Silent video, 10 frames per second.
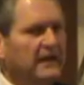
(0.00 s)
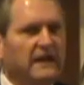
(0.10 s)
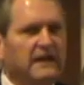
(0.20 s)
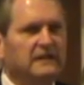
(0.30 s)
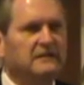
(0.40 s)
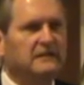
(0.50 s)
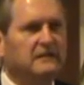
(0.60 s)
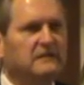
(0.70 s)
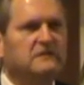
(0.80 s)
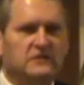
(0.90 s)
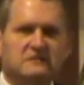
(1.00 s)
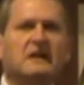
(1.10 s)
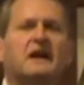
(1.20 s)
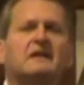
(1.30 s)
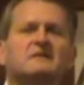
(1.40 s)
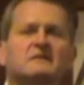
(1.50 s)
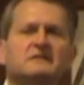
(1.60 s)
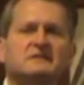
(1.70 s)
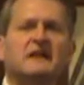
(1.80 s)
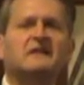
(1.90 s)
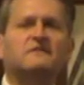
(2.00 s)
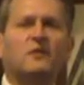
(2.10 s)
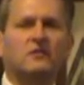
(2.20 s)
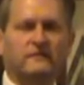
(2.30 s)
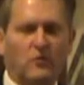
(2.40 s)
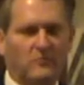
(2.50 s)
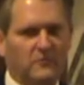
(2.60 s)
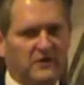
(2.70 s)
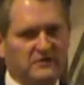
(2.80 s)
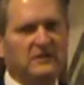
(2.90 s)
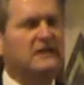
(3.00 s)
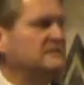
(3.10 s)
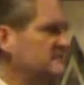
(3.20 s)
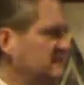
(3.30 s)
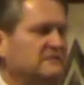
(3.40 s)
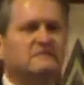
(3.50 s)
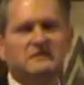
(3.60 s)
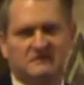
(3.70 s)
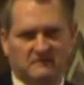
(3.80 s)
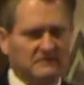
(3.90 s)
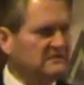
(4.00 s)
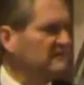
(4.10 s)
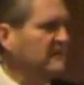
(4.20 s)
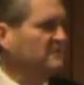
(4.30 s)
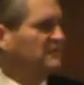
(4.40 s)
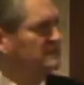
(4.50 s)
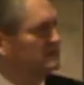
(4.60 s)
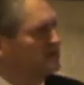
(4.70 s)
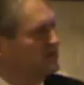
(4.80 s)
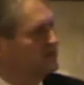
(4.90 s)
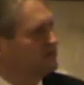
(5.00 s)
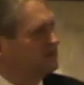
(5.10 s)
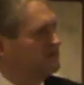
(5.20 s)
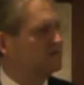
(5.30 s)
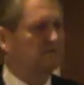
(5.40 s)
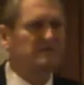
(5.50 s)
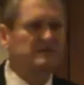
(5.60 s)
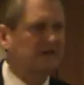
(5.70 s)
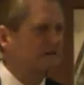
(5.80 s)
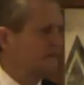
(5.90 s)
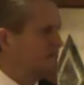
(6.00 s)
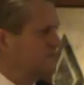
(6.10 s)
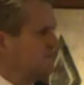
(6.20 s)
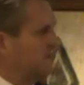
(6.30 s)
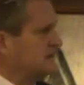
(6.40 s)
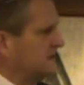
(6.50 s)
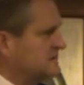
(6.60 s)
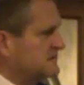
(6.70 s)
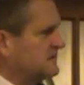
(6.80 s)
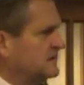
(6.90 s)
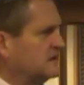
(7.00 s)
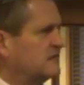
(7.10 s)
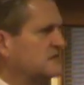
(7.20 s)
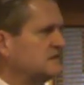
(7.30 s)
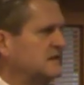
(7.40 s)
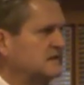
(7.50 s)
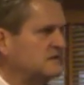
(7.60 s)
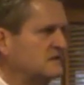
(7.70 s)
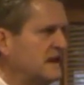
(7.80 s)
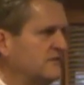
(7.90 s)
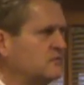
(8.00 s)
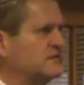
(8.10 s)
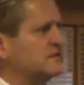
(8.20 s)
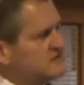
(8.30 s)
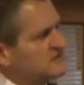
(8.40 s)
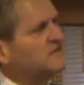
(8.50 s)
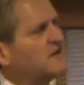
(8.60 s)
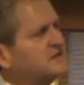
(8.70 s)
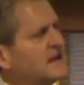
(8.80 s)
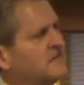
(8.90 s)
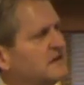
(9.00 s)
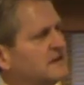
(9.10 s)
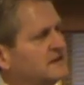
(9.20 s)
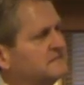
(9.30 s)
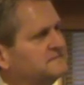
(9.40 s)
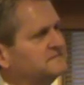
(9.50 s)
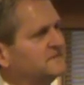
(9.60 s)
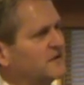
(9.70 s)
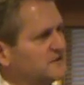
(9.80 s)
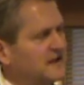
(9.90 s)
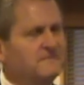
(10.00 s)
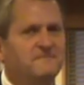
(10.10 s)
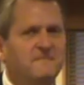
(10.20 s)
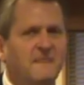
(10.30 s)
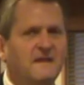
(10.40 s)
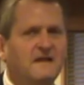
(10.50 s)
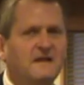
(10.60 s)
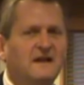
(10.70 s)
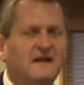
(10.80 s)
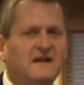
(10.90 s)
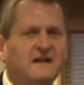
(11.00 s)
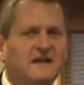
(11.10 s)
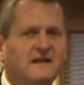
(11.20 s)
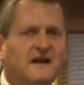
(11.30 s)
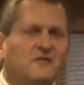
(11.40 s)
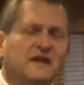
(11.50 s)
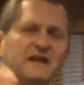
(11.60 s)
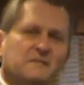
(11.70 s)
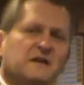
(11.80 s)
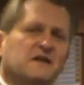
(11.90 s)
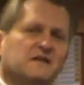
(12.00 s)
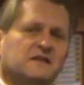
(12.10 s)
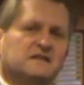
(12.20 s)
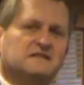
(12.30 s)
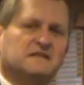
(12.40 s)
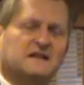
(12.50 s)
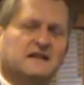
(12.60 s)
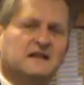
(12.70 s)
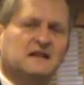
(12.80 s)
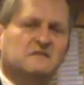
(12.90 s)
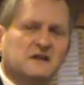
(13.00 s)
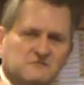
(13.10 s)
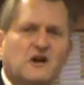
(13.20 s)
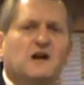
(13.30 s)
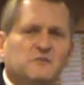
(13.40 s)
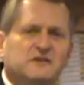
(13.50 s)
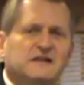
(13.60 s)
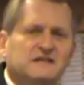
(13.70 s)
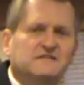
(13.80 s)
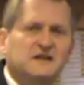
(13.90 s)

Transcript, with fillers: And she's not, this is not a, her formal presentation, so just, just a disclaimer. She's going to just say, a few things. Christine, it's good to have you with us. This is your first time here, isn't it? That's right. okay, America. Uh, and Ron, when you edit the